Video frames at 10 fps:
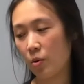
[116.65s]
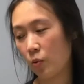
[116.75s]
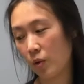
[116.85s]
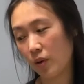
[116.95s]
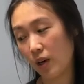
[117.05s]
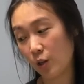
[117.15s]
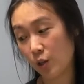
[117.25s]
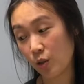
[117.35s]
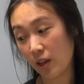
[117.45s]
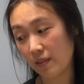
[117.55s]
We would
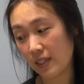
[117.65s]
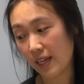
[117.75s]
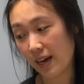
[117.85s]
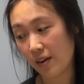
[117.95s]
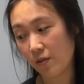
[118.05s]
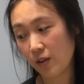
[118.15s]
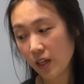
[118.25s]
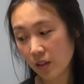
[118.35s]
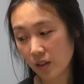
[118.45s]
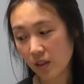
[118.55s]
also love to get a
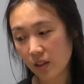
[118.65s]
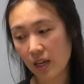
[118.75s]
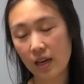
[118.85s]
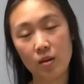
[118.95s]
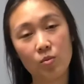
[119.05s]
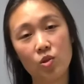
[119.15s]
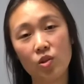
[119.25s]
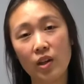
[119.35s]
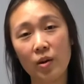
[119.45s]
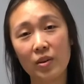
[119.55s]
fecal
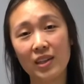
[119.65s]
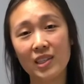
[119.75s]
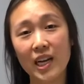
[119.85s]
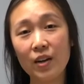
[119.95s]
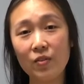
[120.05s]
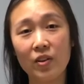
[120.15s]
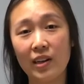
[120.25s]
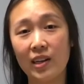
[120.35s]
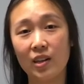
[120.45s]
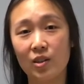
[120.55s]
so that we can check for
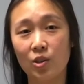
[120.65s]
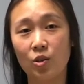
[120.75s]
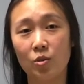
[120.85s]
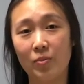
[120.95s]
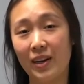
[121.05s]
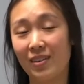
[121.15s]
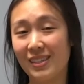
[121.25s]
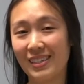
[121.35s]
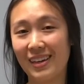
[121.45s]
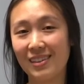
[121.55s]
any internal
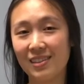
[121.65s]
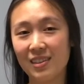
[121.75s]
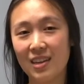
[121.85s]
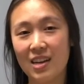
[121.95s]
parasites.